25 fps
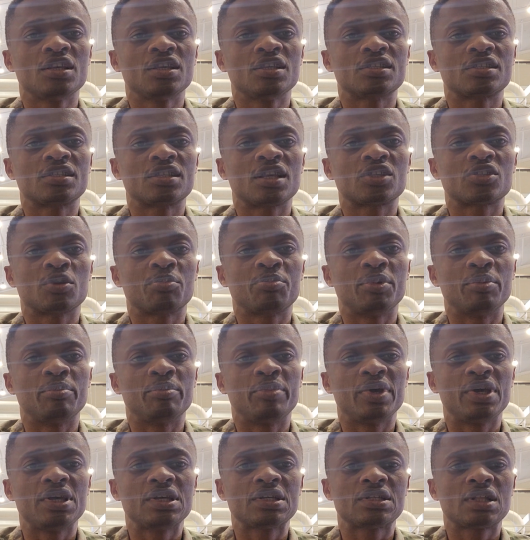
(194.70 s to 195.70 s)
set up a
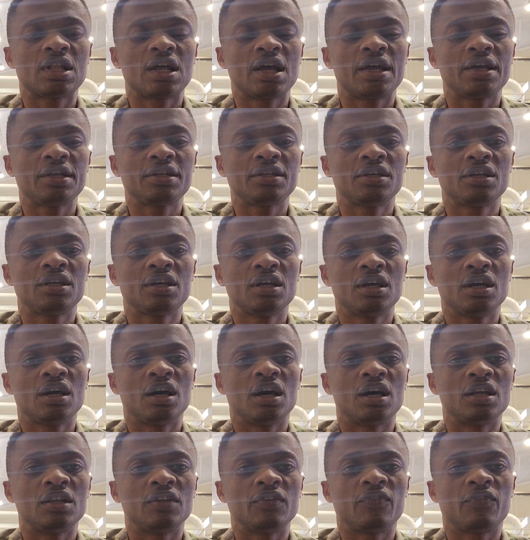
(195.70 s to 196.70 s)
baseline,
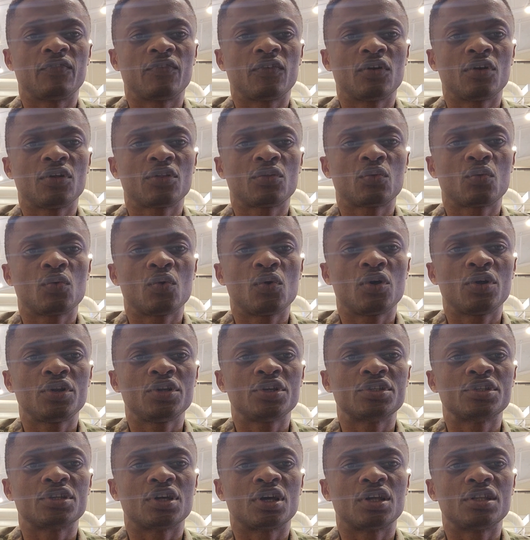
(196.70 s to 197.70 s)
and the fourth one
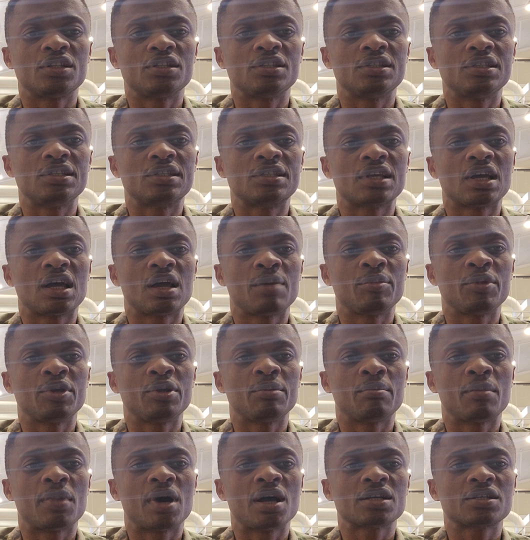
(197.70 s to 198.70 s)
is
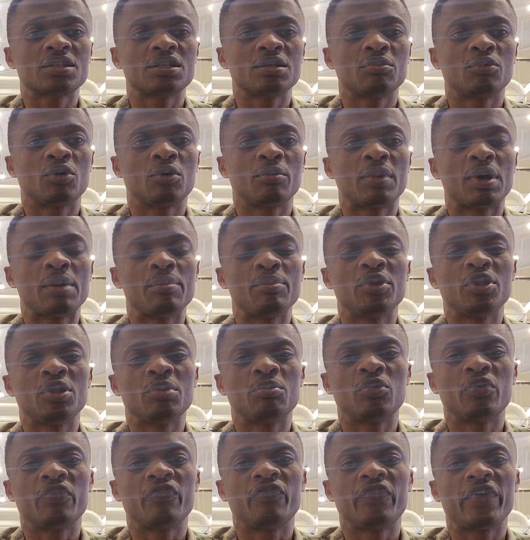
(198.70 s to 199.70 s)
determine maximum and
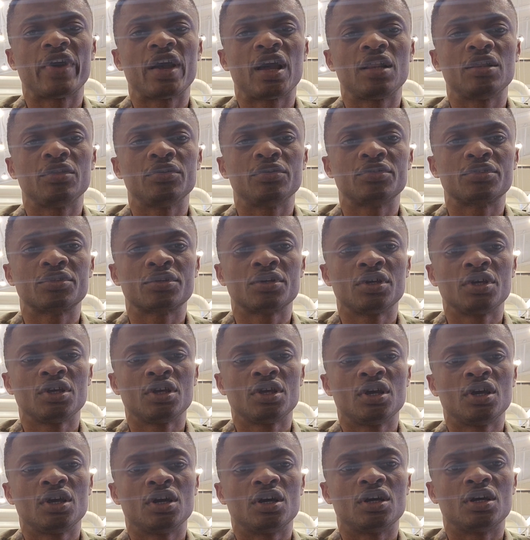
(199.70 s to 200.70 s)
minimum values.
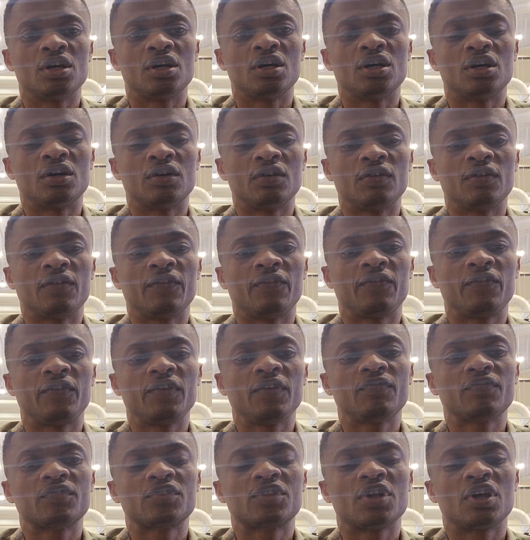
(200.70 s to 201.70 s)
The
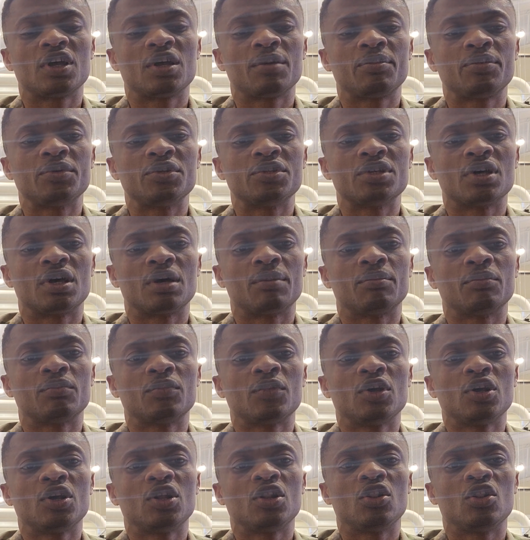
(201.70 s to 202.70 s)
fifth step is
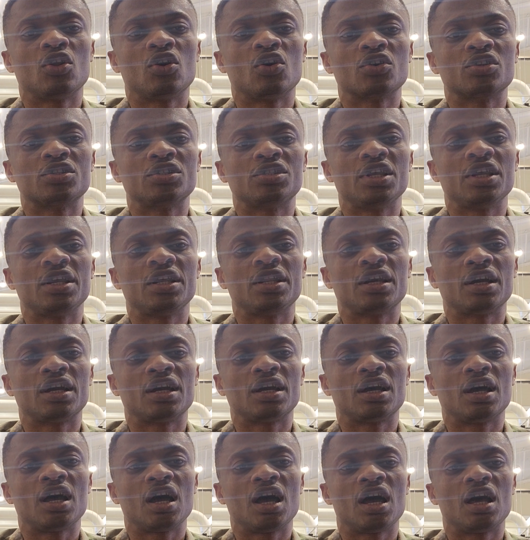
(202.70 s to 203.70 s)
log
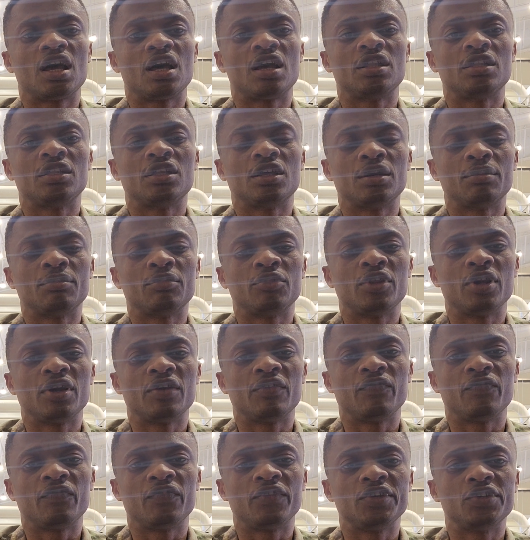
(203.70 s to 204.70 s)
data and
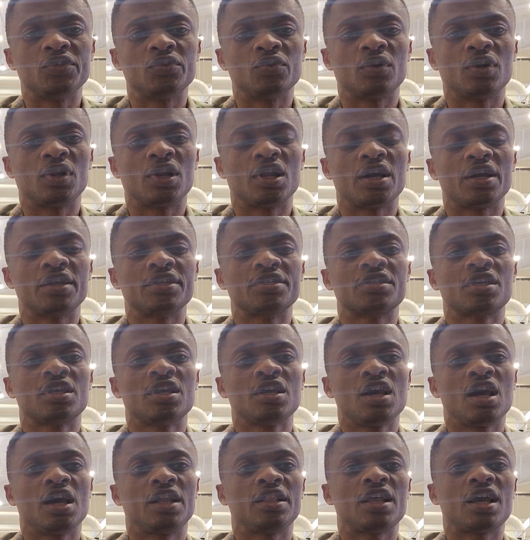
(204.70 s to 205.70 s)
then visualize.
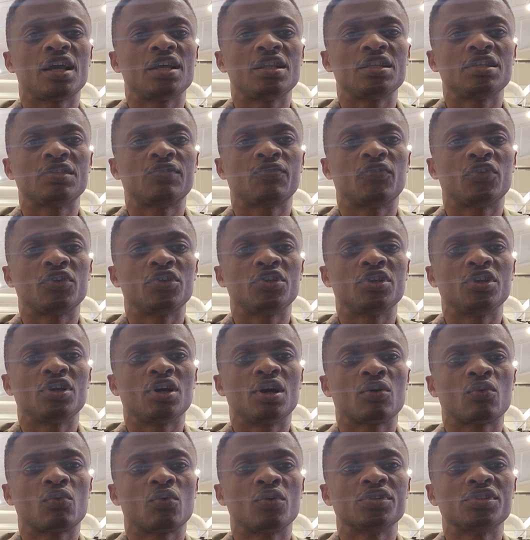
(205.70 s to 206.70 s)
That is for the
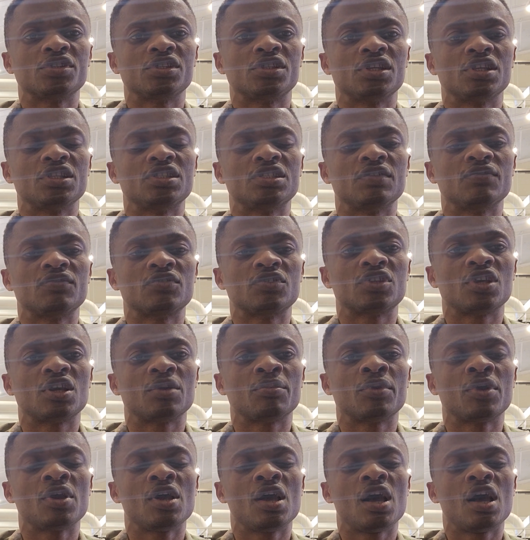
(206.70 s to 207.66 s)
quantitative step.